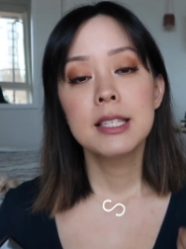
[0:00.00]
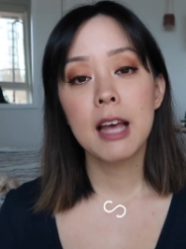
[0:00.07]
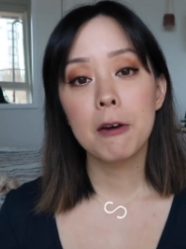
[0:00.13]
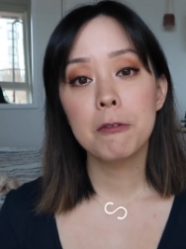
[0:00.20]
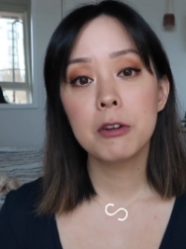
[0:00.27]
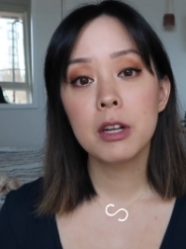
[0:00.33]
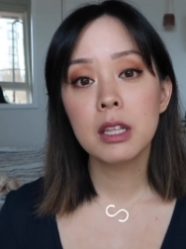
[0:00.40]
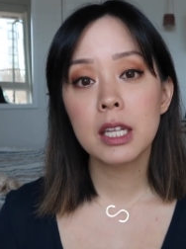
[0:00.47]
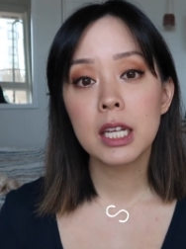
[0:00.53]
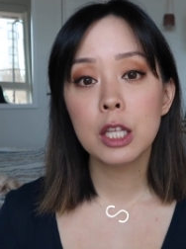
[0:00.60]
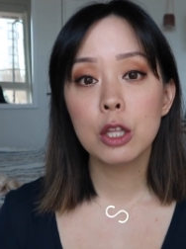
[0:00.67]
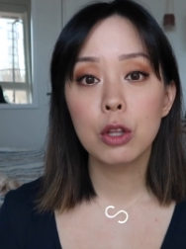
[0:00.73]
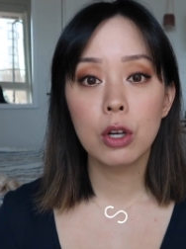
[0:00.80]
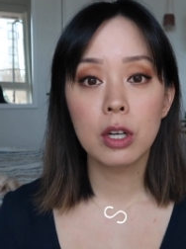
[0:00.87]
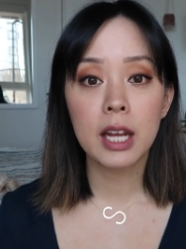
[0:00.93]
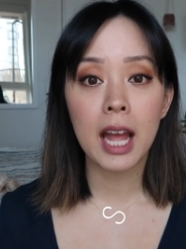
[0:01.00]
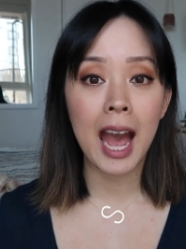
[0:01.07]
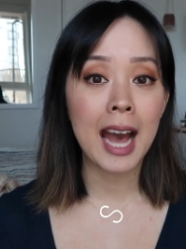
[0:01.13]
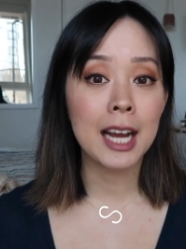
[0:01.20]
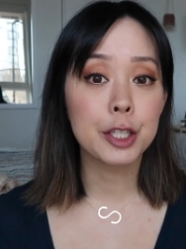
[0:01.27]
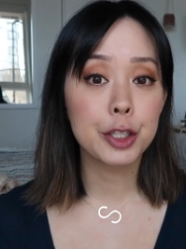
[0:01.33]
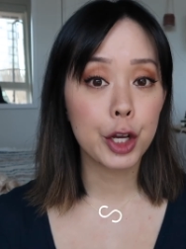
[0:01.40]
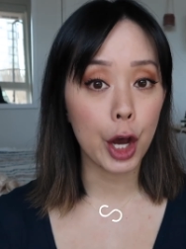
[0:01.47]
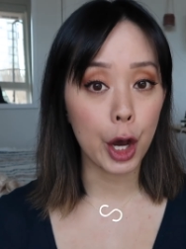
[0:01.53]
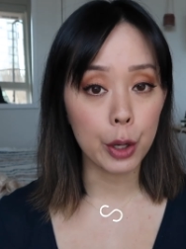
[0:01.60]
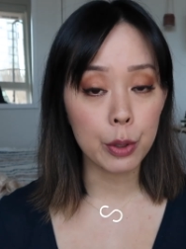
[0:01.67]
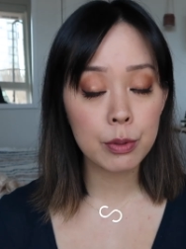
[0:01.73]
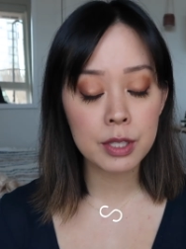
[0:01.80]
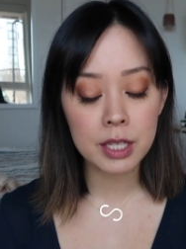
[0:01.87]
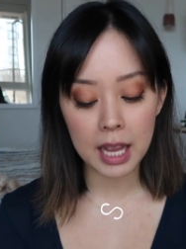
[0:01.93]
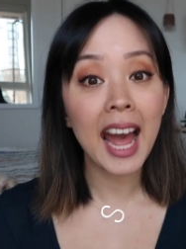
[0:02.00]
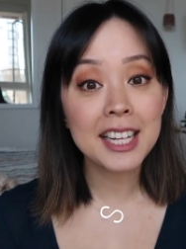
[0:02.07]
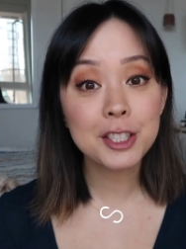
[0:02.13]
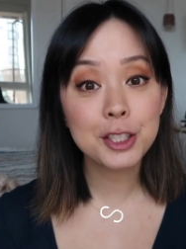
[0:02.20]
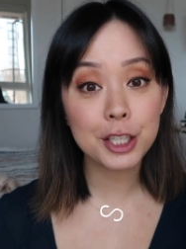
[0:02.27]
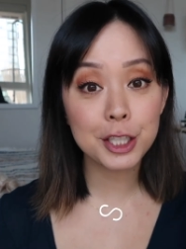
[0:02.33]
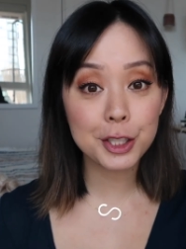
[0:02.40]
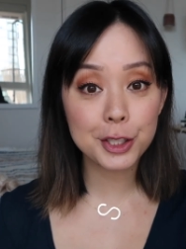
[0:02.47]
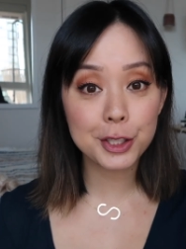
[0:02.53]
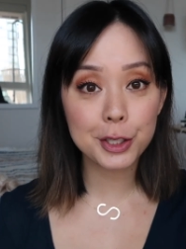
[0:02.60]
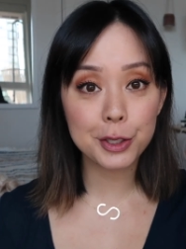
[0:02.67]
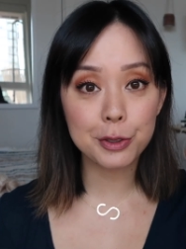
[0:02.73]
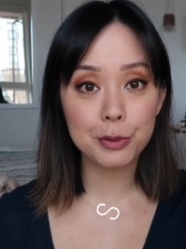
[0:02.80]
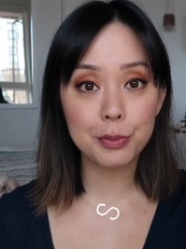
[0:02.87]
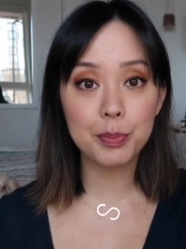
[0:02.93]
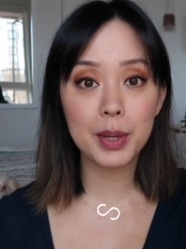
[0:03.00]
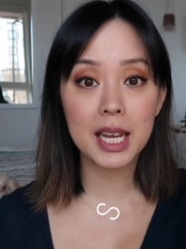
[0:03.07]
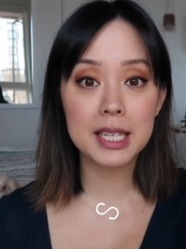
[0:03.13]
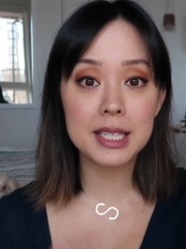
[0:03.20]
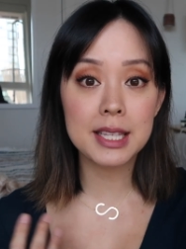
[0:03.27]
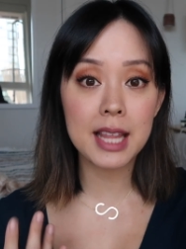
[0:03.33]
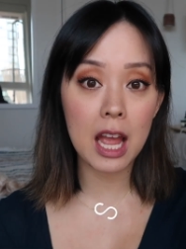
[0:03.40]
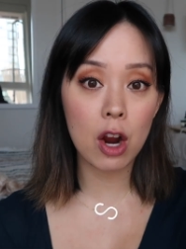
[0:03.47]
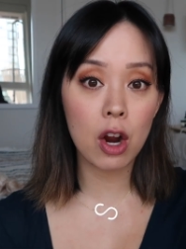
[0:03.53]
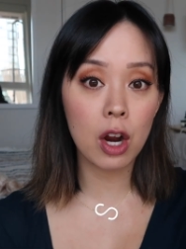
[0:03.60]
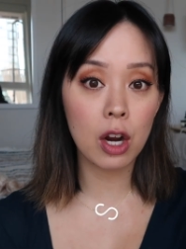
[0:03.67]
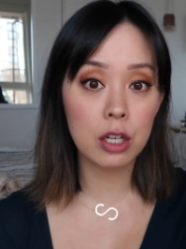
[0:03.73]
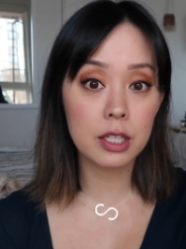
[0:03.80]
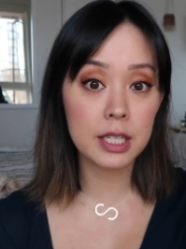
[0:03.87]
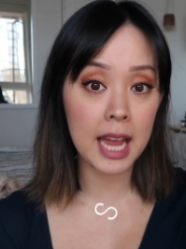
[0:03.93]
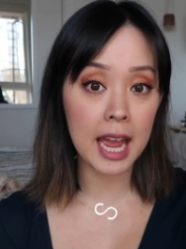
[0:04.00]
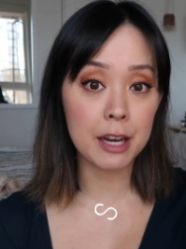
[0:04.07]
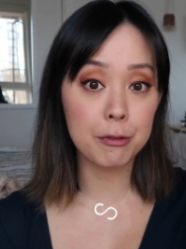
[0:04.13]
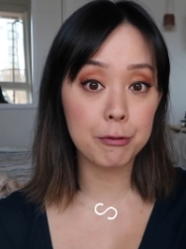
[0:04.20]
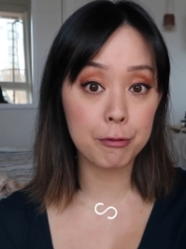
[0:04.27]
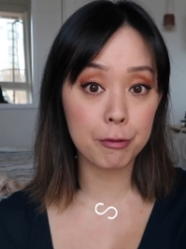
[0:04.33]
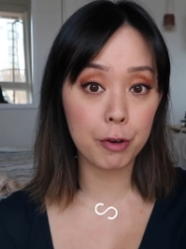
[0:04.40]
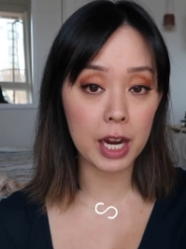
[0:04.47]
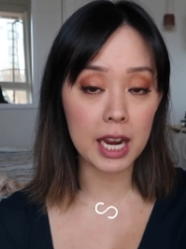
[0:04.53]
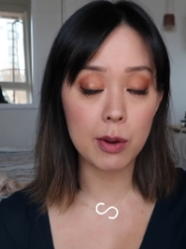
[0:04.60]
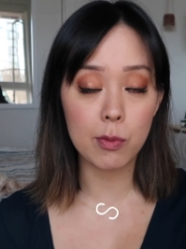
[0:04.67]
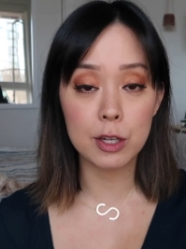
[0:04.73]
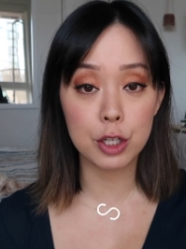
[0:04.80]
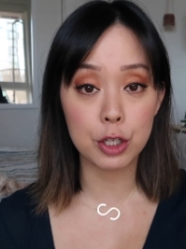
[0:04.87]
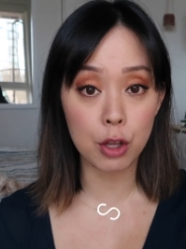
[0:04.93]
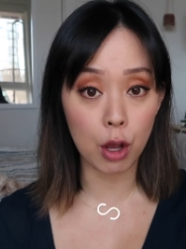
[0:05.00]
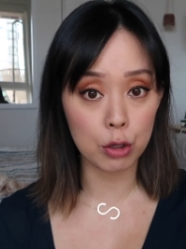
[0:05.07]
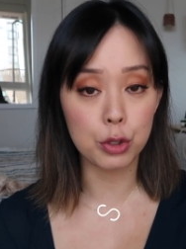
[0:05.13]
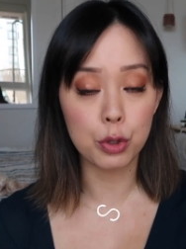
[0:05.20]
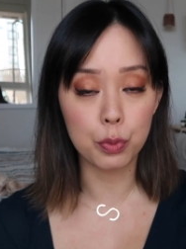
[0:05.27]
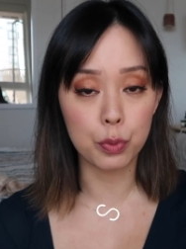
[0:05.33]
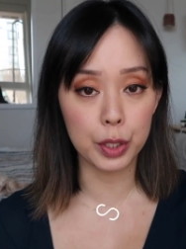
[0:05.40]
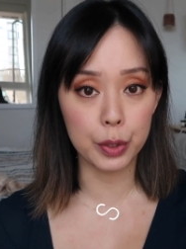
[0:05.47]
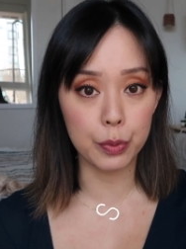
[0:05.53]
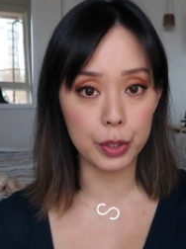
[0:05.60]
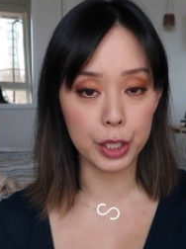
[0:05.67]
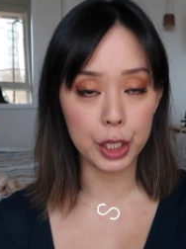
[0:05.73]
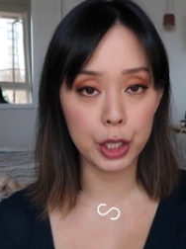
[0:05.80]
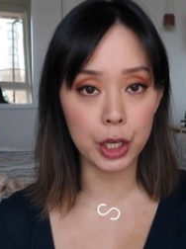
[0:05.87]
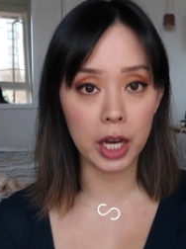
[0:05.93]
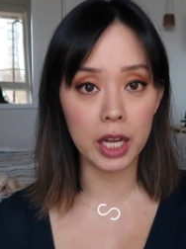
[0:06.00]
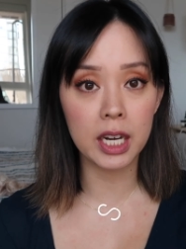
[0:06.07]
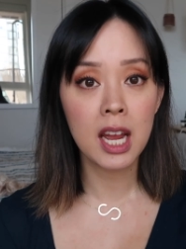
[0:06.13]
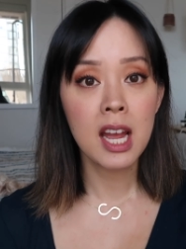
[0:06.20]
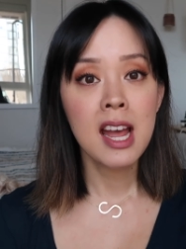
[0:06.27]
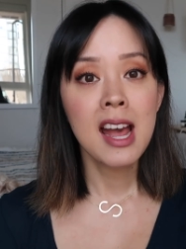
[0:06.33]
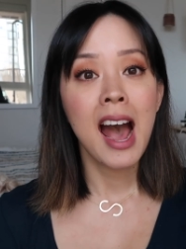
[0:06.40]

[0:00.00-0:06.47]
definitely look at Coat and Jin Soon because they are 10 free, which is also really, really good.